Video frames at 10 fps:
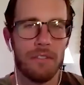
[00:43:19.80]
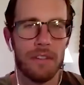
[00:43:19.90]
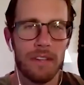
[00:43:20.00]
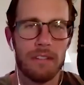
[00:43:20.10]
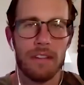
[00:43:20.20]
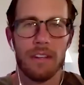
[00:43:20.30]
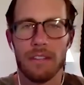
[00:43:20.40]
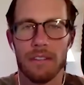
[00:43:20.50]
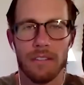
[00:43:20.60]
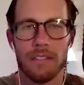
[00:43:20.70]
think
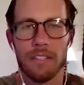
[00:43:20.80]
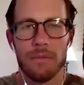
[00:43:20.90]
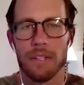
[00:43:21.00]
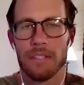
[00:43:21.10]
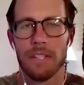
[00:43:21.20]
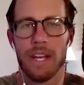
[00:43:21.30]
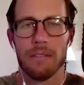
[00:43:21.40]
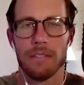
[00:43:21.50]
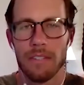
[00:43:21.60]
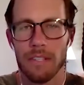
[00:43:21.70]
that the situation now
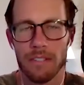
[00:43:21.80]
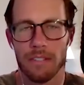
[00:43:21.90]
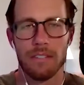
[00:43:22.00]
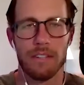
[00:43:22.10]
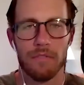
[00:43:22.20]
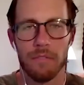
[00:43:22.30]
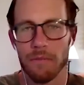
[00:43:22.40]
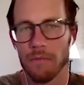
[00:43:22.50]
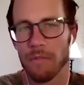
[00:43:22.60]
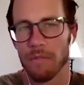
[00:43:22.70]
is different
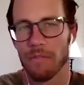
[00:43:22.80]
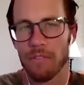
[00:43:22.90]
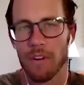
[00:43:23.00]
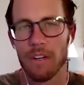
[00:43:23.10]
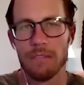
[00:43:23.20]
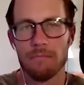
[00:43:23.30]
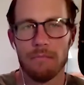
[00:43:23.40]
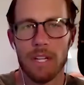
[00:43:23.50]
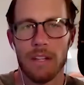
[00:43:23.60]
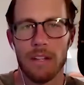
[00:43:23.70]
from
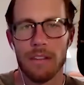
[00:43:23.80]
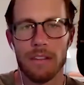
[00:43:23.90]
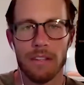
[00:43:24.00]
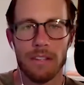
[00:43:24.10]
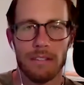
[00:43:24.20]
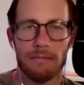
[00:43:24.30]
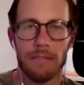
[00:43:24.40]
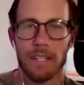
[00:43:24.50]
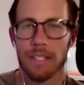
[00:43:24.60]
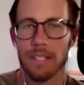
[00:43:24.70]
the
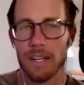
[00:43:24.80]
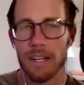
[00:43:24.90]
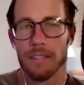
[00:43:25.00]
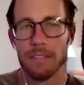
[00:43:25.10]
1999,